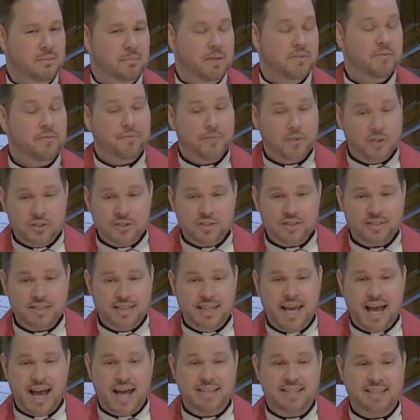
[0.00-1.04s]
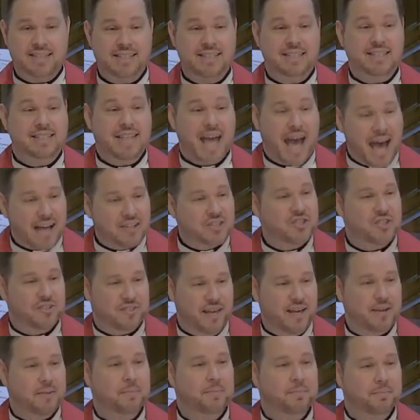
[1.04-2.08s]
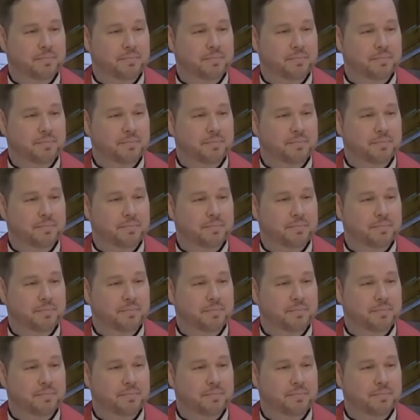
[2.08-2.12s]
But first, he has to dash them